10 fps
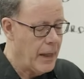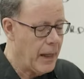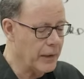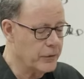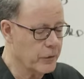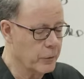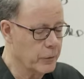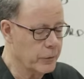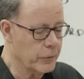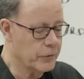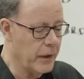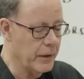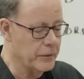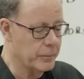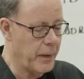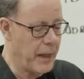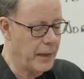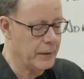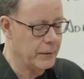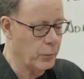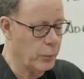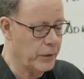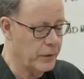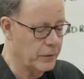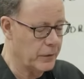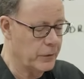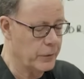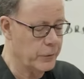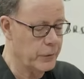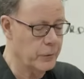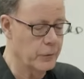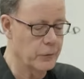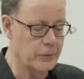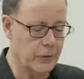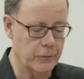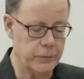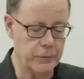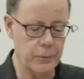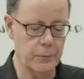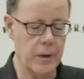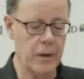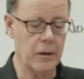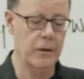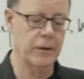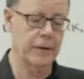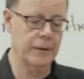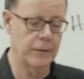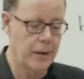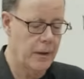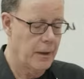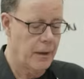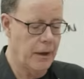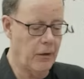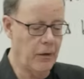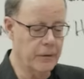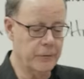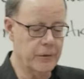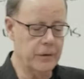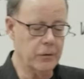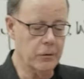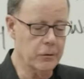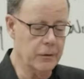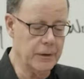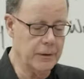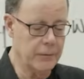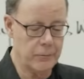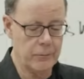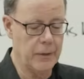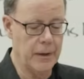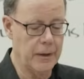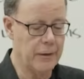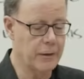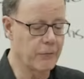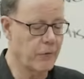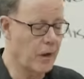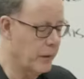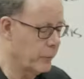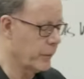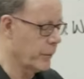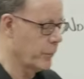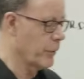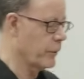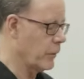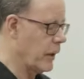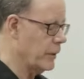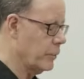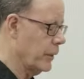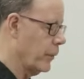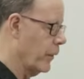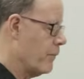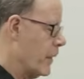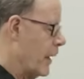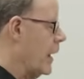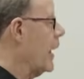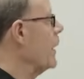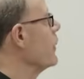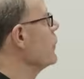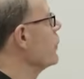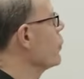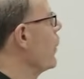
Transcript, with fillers: And so Luke starts back with his interviews of Mary and all of the early involved with the birth of Christ people. And this is